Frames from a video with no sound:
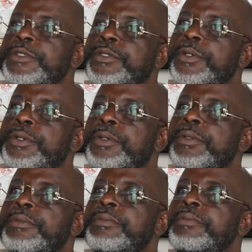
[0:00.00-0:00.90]

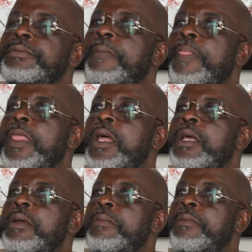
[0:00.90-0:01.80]
So,
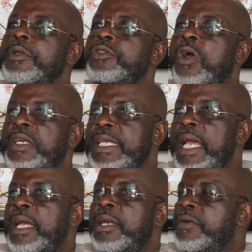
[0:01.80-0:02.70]

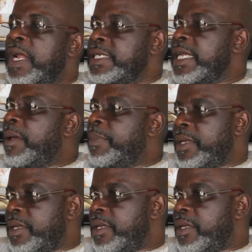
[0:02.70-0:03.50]
Dr. Randy Abbey